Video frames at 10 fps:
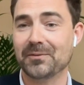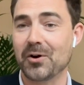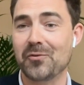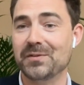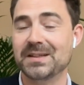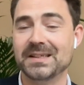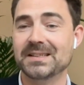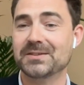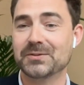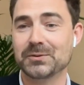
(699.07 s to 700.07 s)
over the
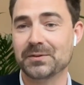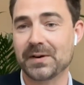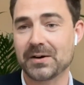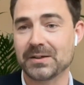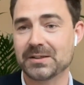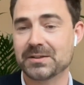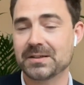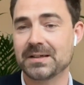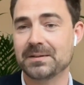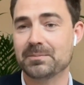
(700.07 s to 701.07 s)
years through the various
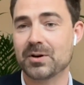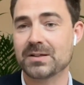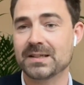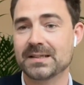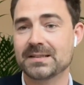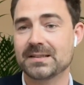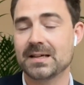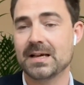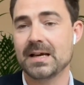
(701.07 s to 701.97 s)
projects.